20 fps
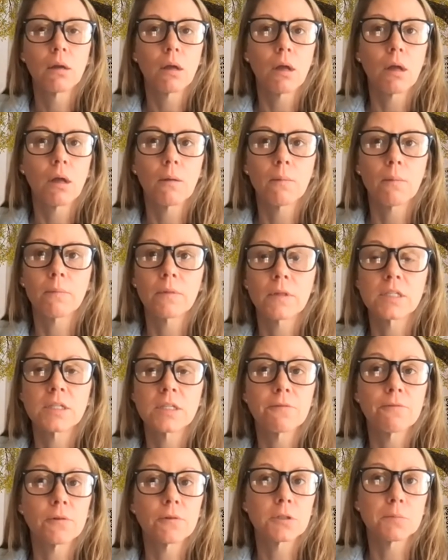the
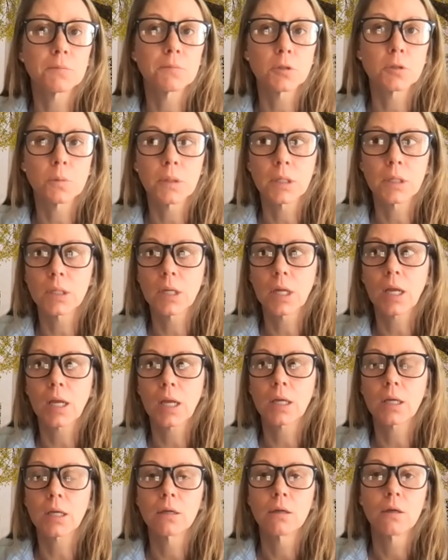difference between
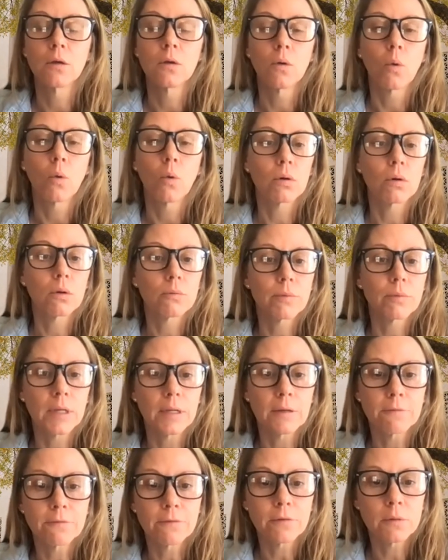a oral
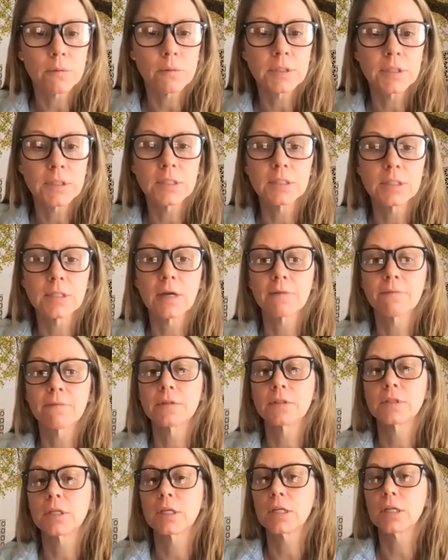reading fluency
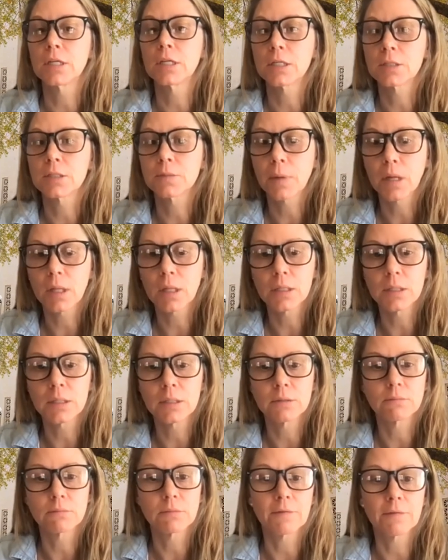deficit and a
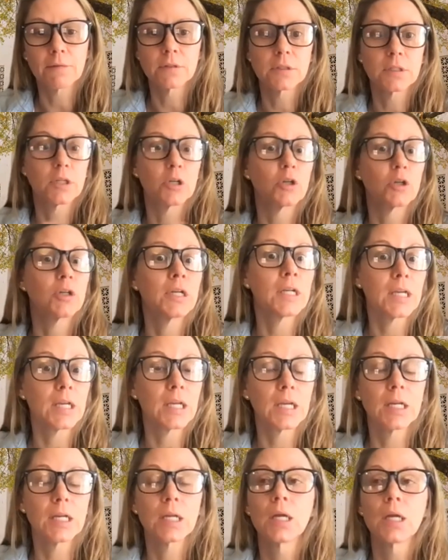spelling deficit or
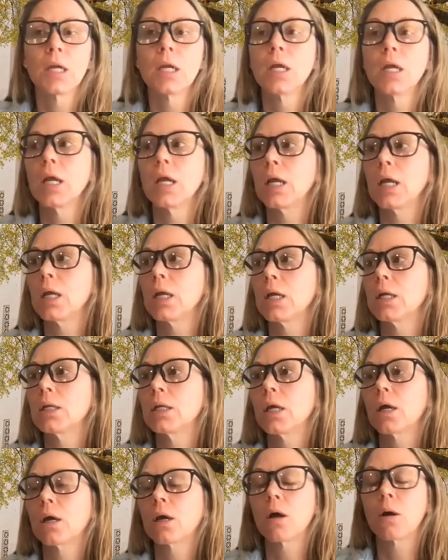need and
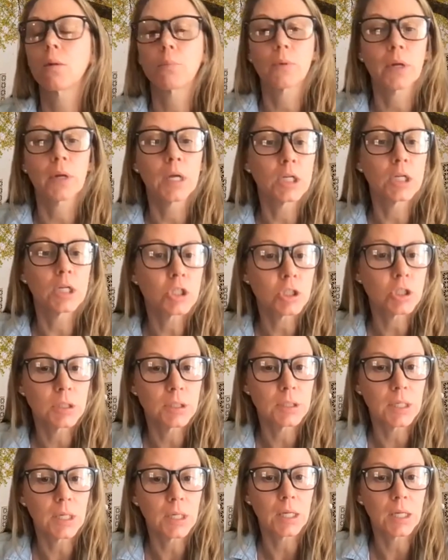a
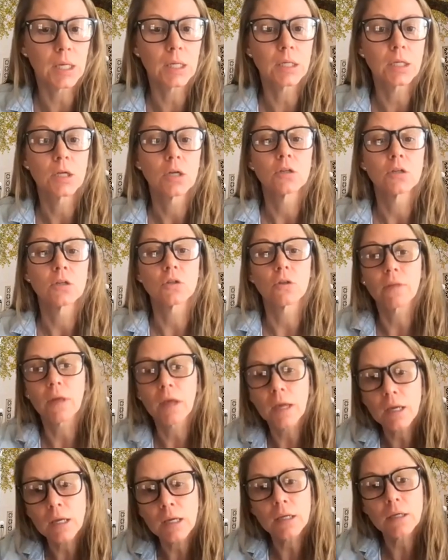comprehension need. So
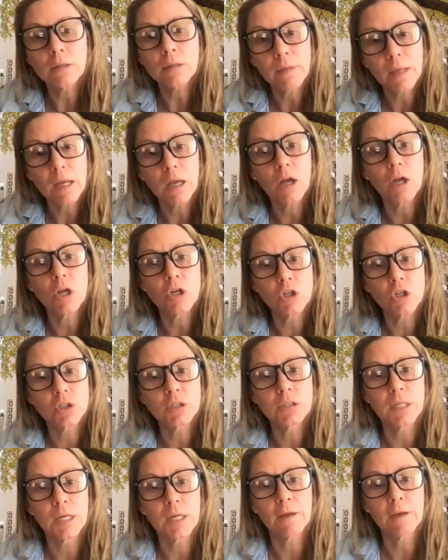they
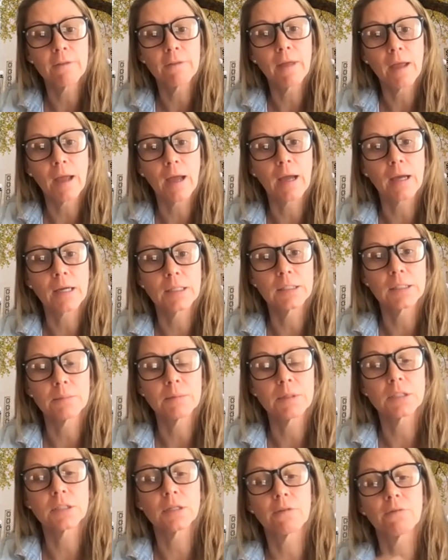understand that
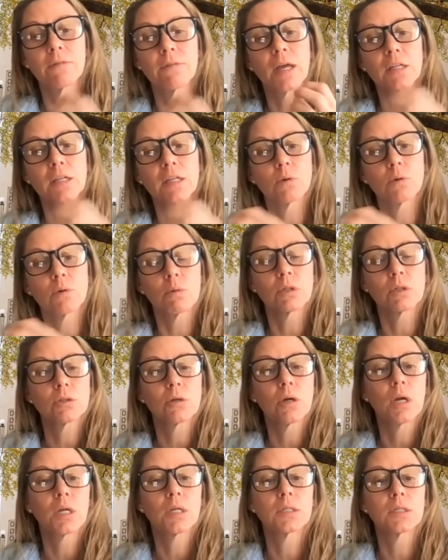academic stuff. That's what we're
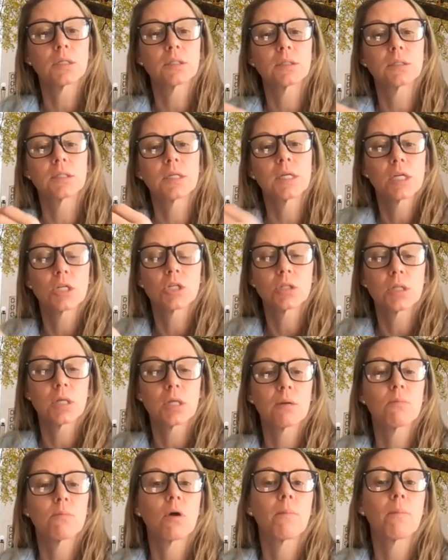trying to teach
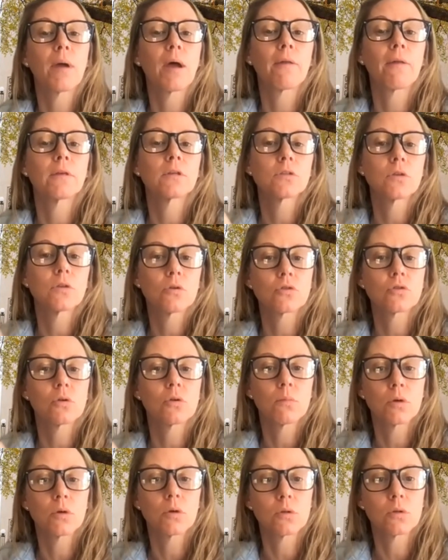them about the social
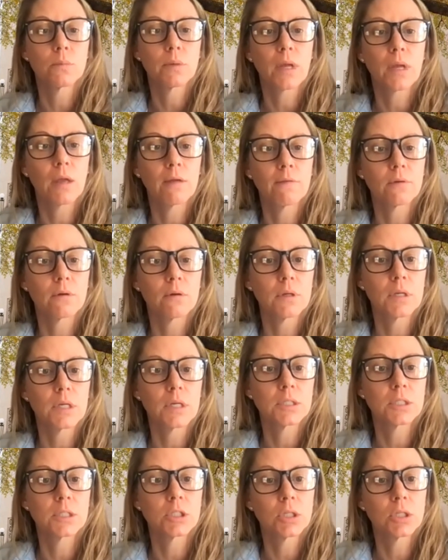emotional behavioral
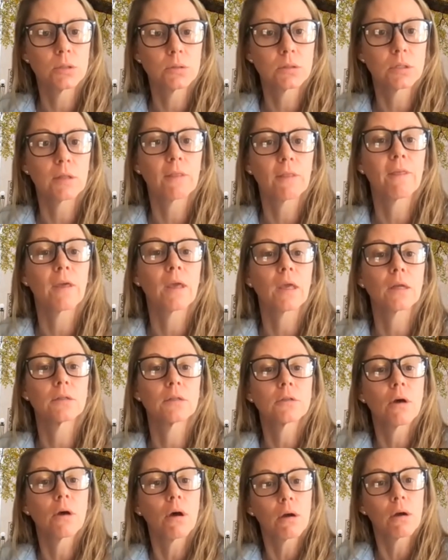needs too, so that they can
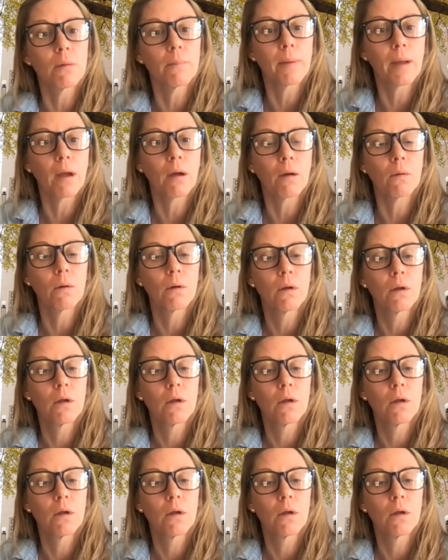talk about